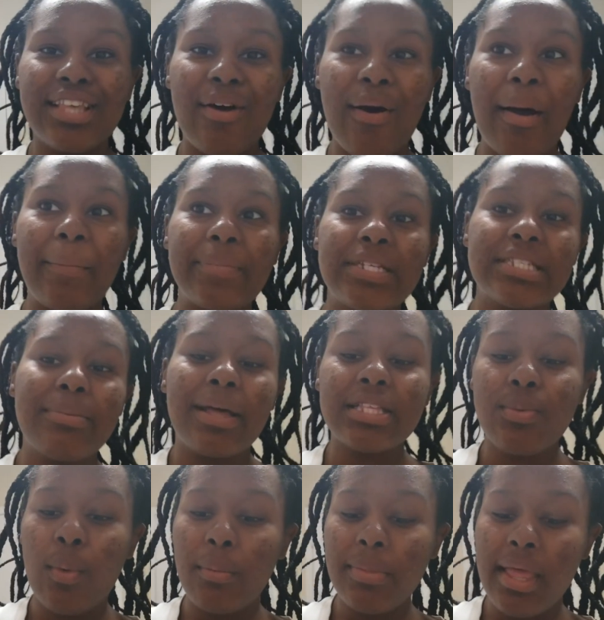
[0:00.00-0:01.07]
I'm just about to
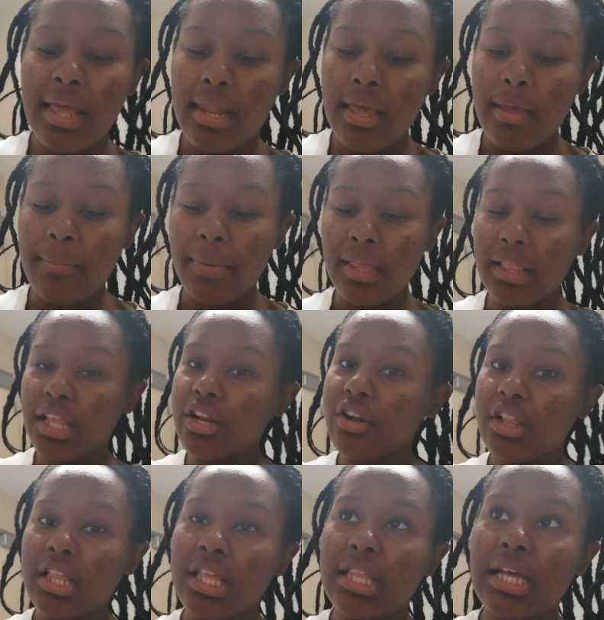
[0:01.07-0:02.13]
warm that up, and
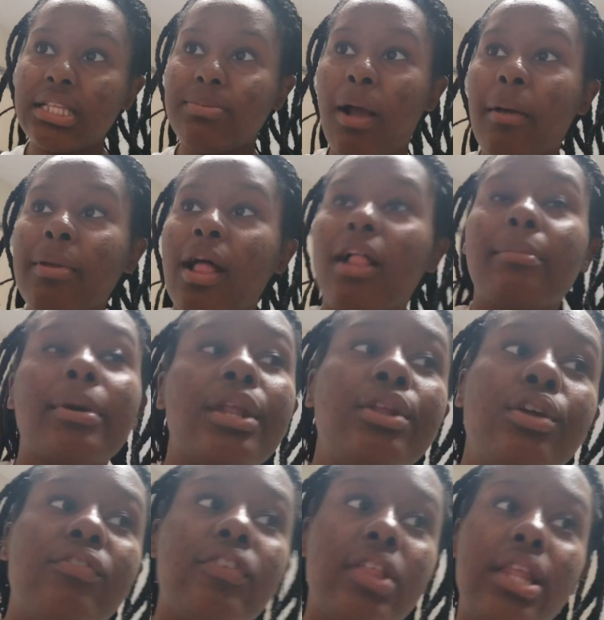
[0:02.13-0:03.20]
literally that's probably all I'm gonna do
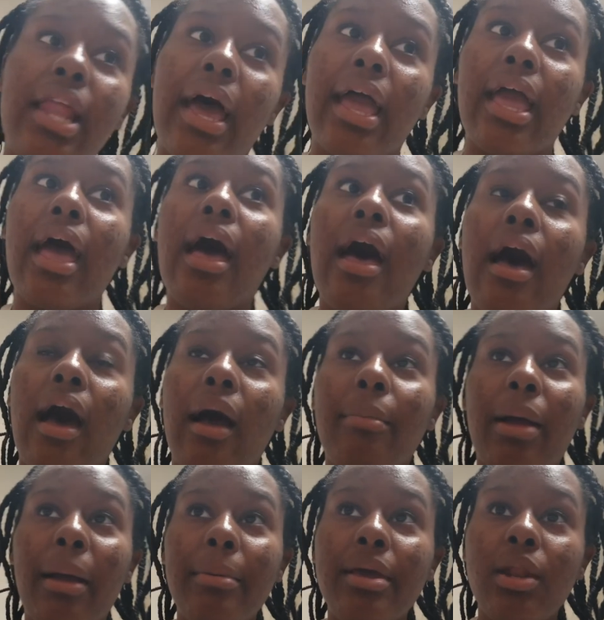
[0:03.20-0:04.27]
for the night. I'm
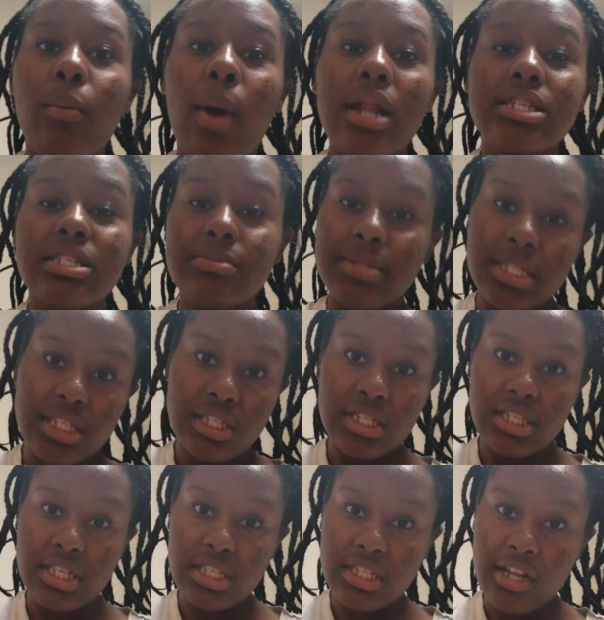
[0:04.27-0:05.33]
probably gonna watch some
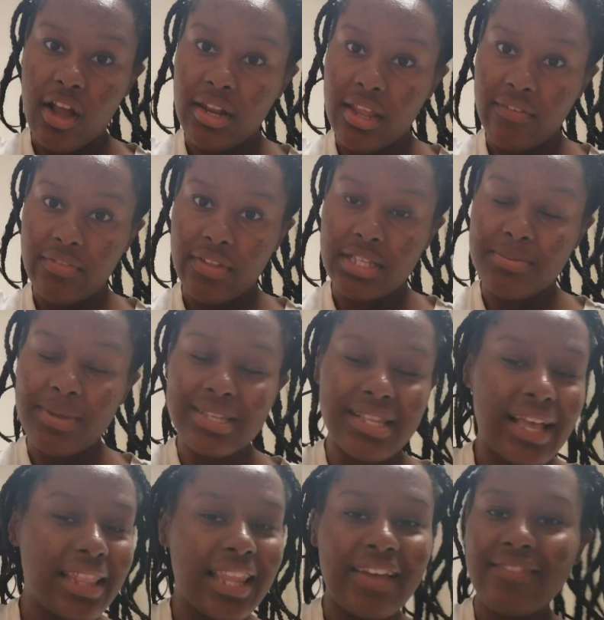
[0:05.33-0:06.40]
Sister on Netflix because I
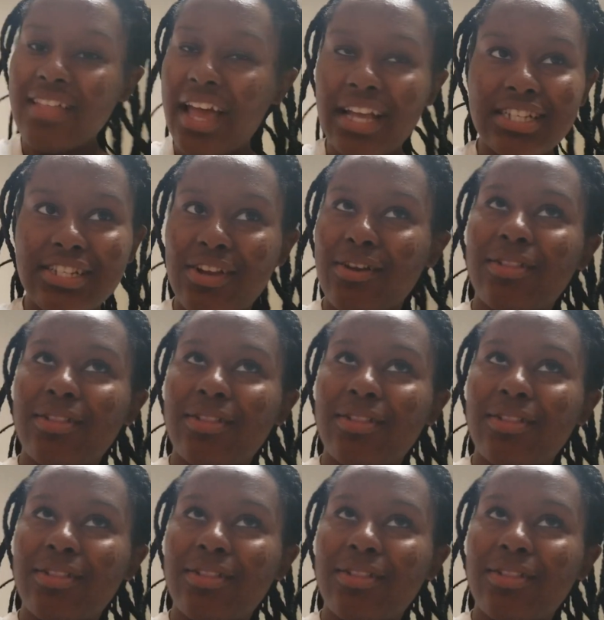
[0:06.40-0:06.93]
love that show.